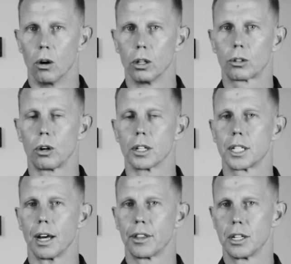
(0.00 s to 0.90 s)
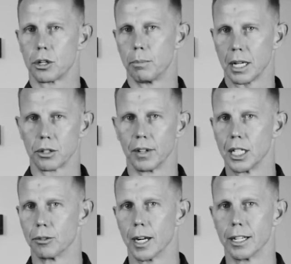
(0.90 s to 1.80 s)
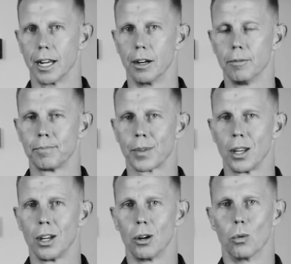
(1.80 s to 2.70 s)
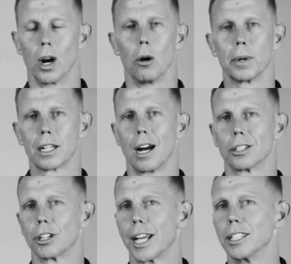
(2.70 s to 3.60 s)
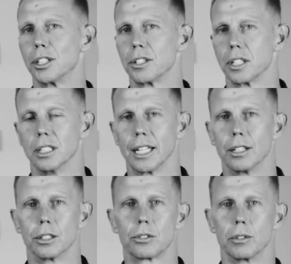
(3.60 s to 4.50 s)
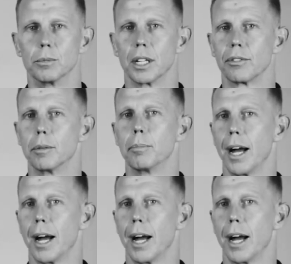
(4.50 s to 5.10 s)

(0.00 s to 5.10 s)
All across southeastern Pennsylvania right now, we're helping congregations and leaders from different